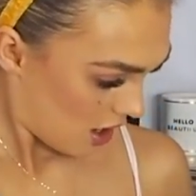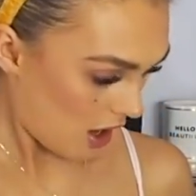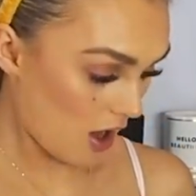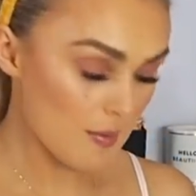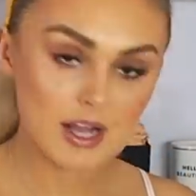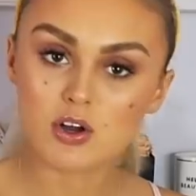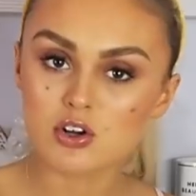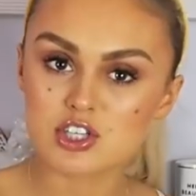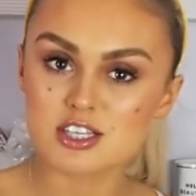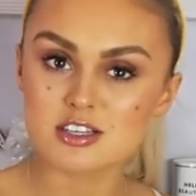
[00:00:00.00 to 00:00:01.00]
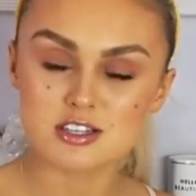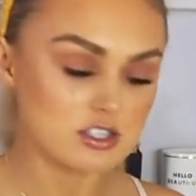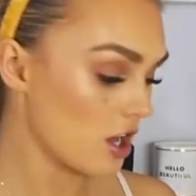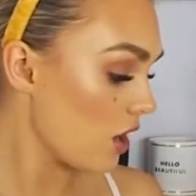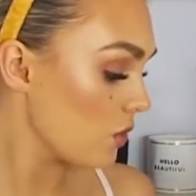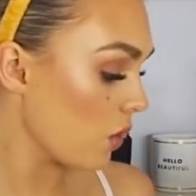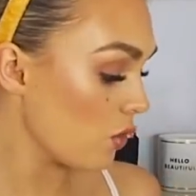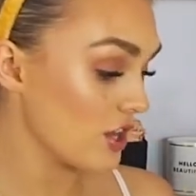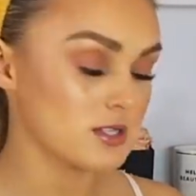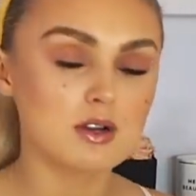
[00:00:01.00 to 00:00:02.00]
Oh my gosh, this is so
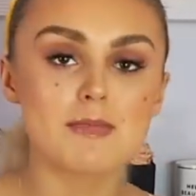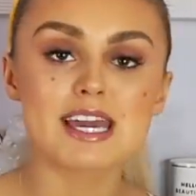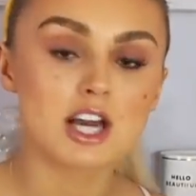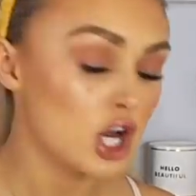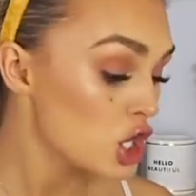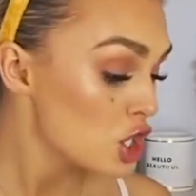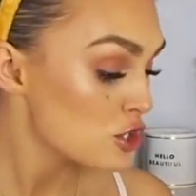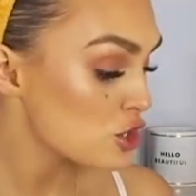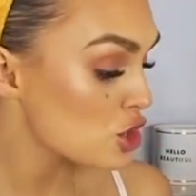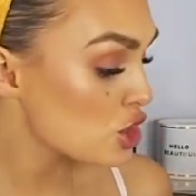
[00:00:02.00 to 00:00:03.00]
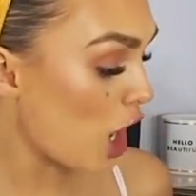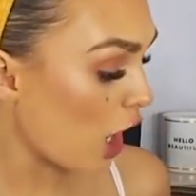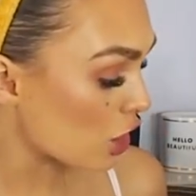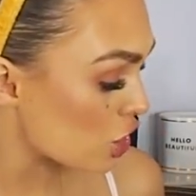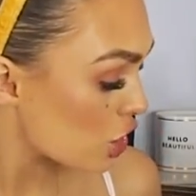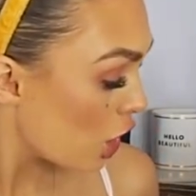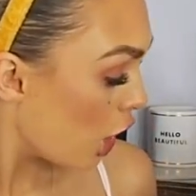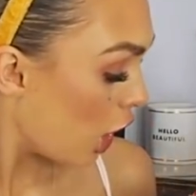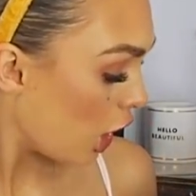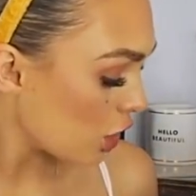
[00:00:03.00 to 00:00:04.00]
cool. This would make such
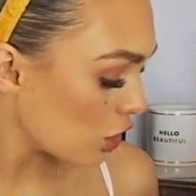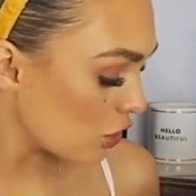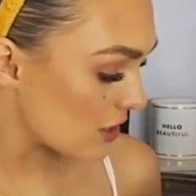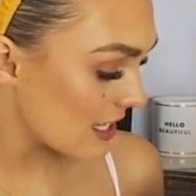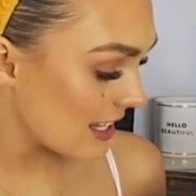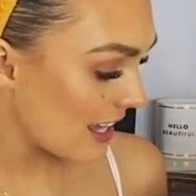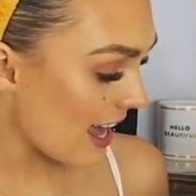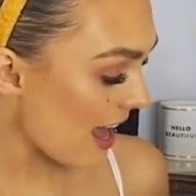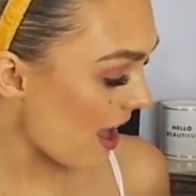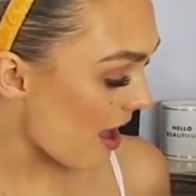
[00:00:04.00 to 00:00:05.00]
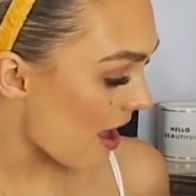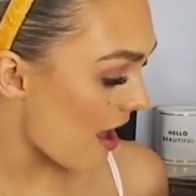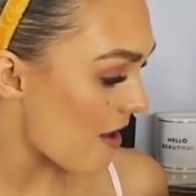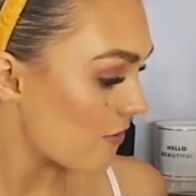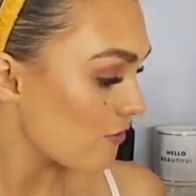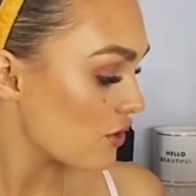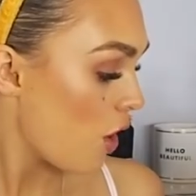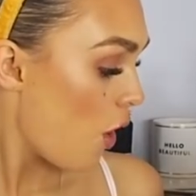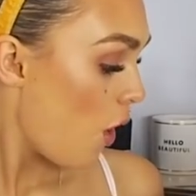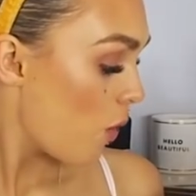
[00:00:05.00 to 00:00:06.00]
a good gift.
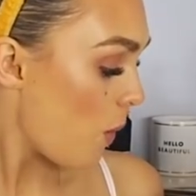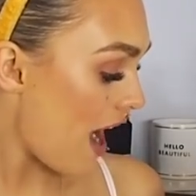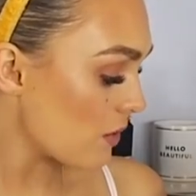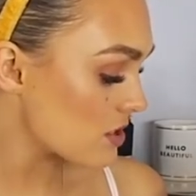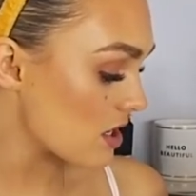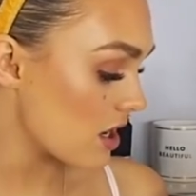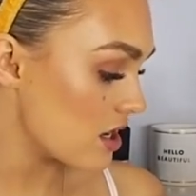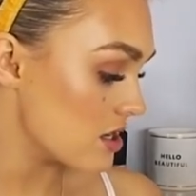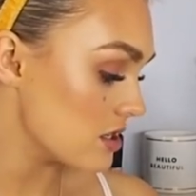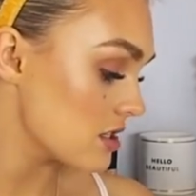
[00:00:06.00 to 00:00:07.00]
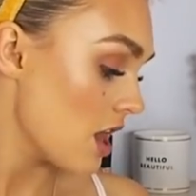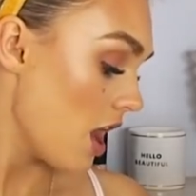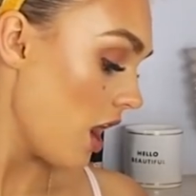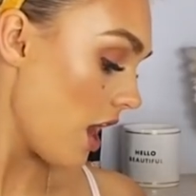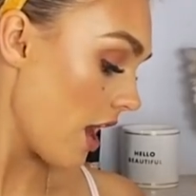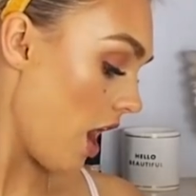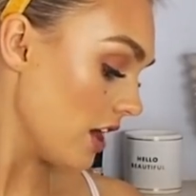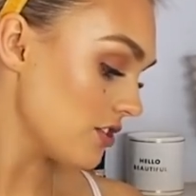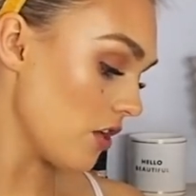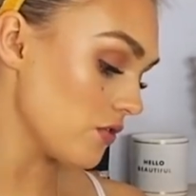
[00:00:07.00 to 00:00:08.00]
Wowzers. Like,
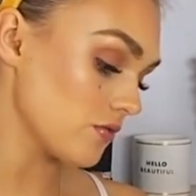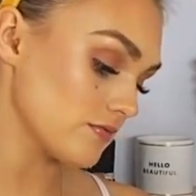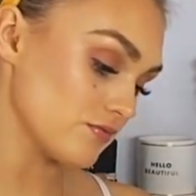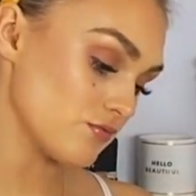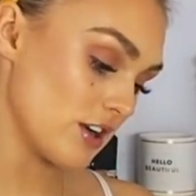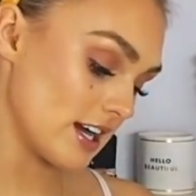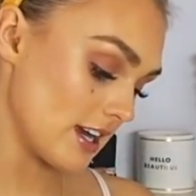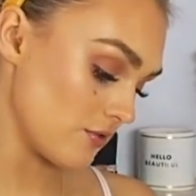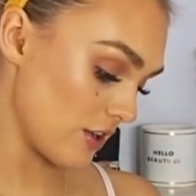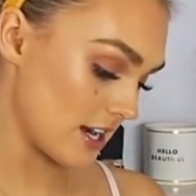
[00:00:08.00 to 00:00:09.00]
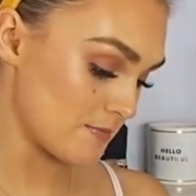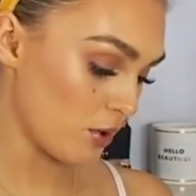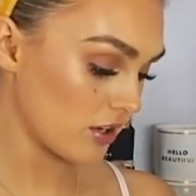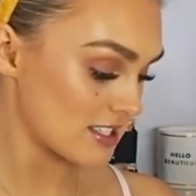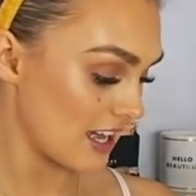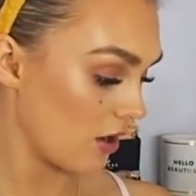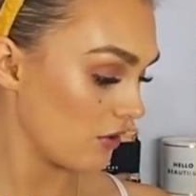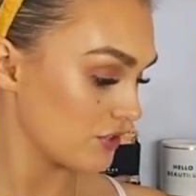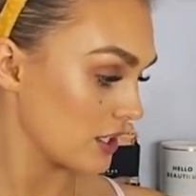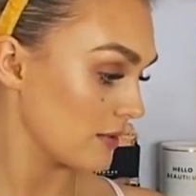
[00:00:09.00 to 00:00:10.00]
I don't really read books that
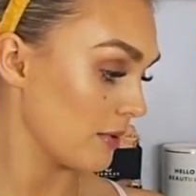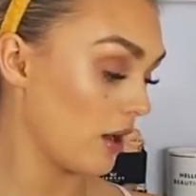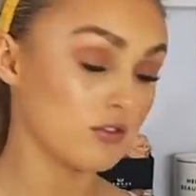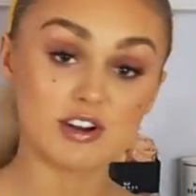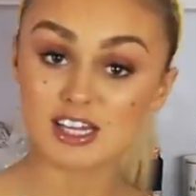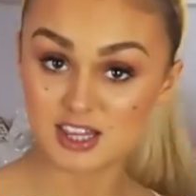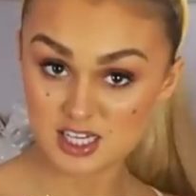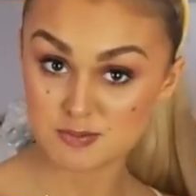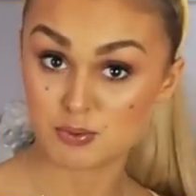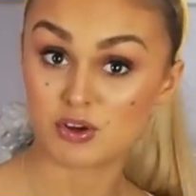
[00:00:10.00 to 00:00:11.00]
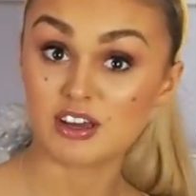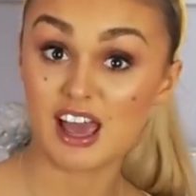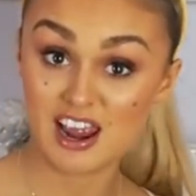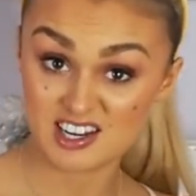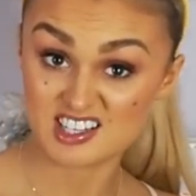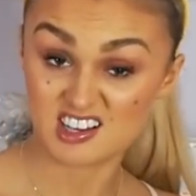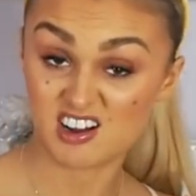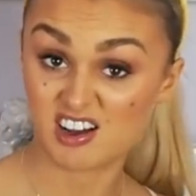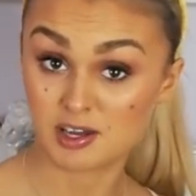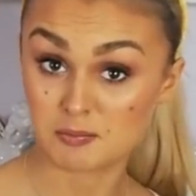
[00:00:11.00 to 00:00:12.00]
often, but I'll read this book
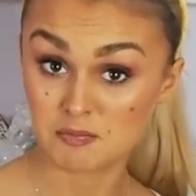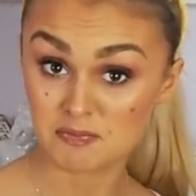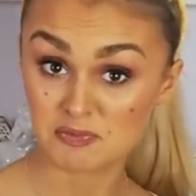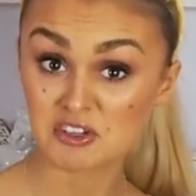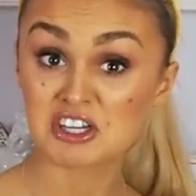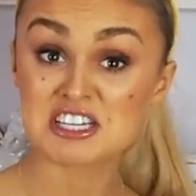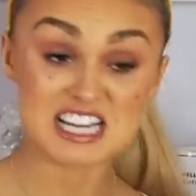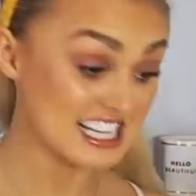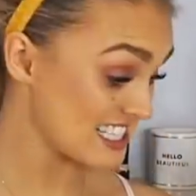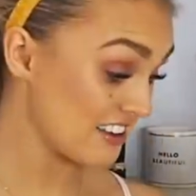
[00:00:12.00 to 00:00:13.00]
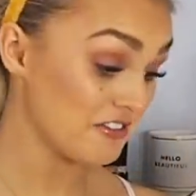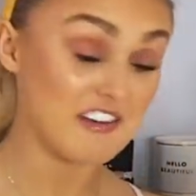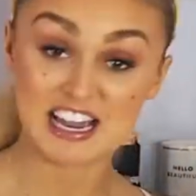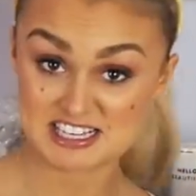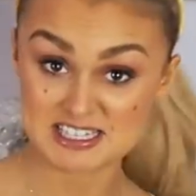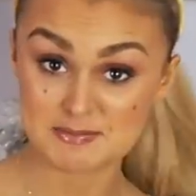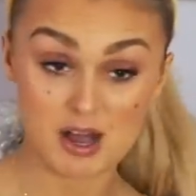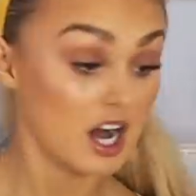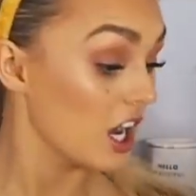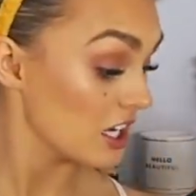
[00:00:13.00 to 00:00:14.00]
anytime because it's a face
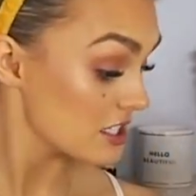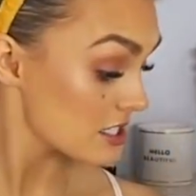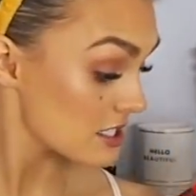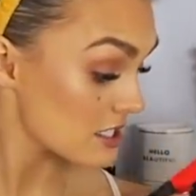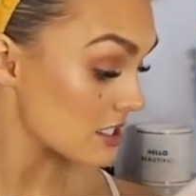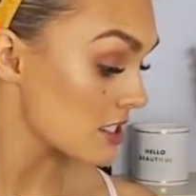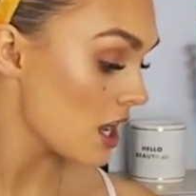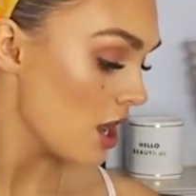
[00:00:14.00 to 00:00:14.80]
mask.